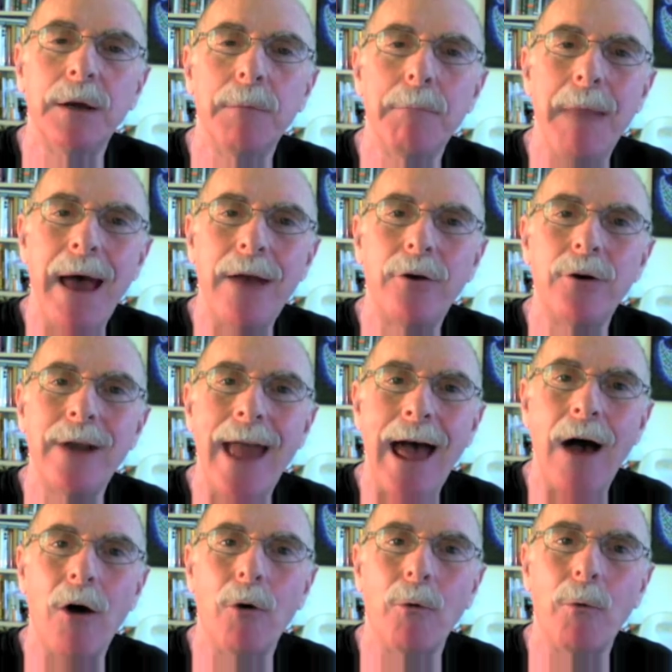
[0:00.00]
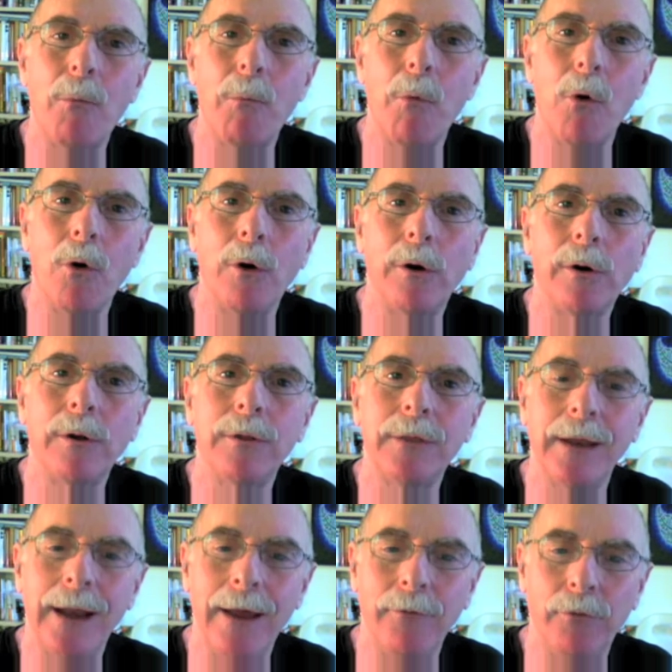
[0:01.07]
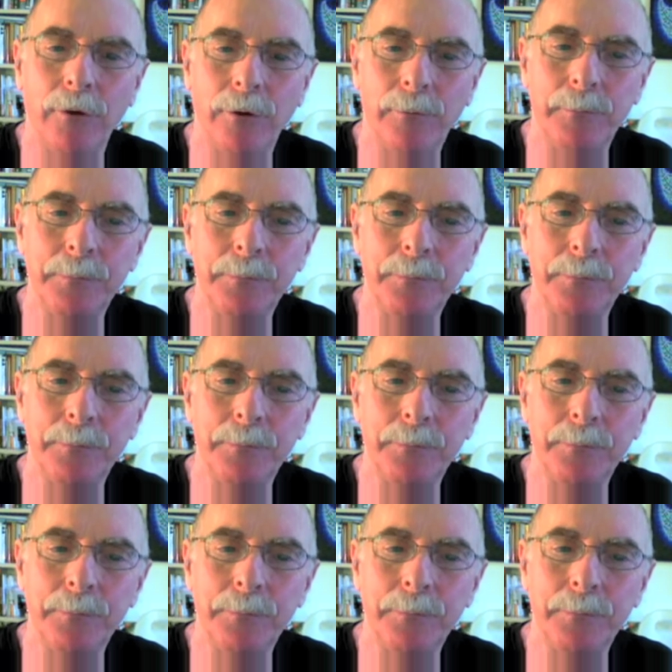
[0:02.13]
matter now more than ever.